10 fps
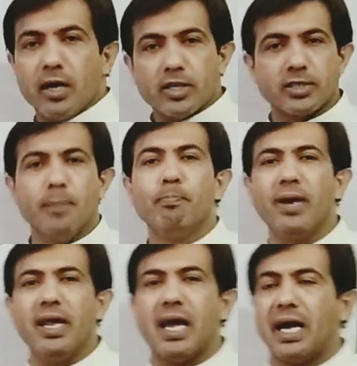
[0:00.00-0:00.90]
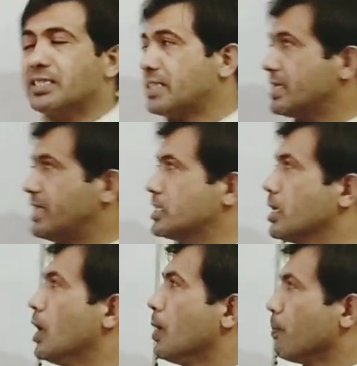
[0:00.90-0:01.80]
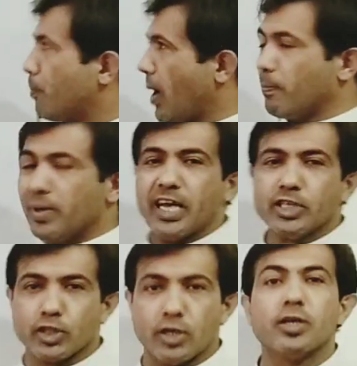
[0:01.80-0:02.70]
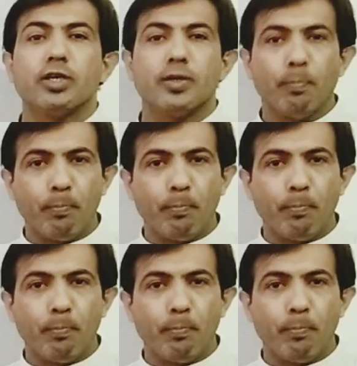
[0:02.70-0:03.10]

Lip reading: Simply I said that population